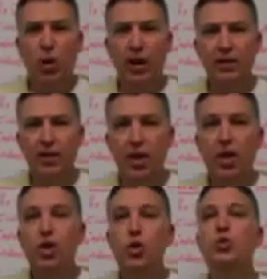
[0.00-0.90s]
what?
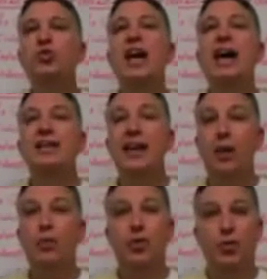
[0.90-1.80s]
You sat
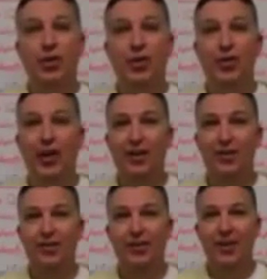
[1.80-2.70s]
down with those
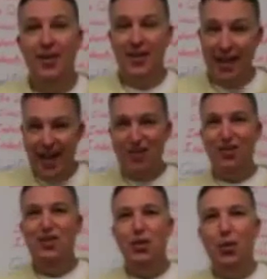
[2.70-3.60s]
underwriters. They
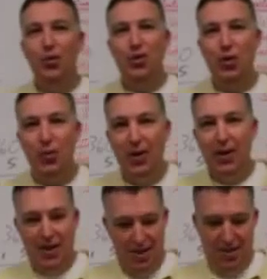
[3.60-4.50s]
actually told you
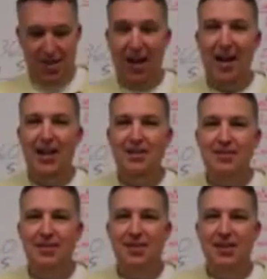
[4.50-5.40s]
the
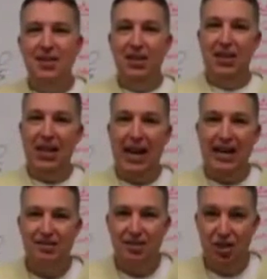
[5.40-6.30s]
size, the
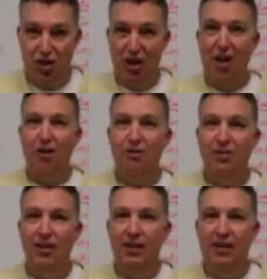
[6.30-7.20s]
class, and the geography.
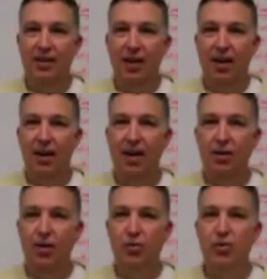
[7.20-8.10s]

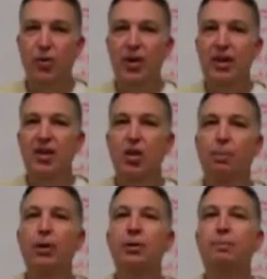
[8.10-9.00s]
So
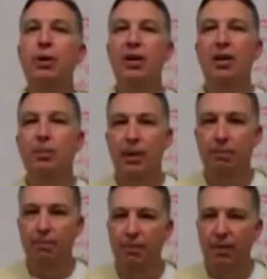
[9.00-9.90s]
put a little
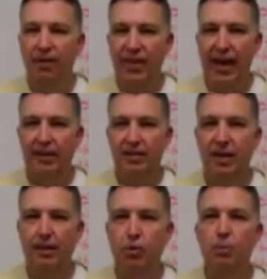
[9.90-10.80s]
bit of that
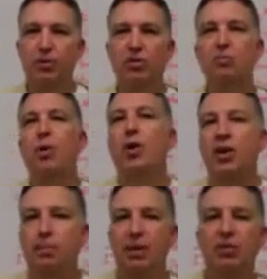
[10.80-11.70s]
new business
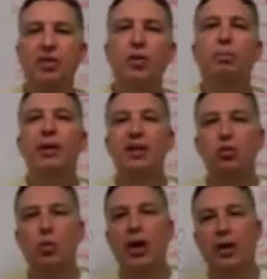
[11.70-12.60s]
marketing piece on their plate
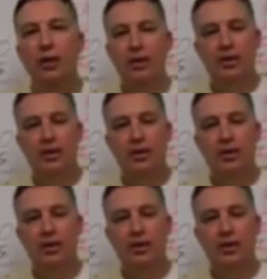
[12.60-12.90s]
as well.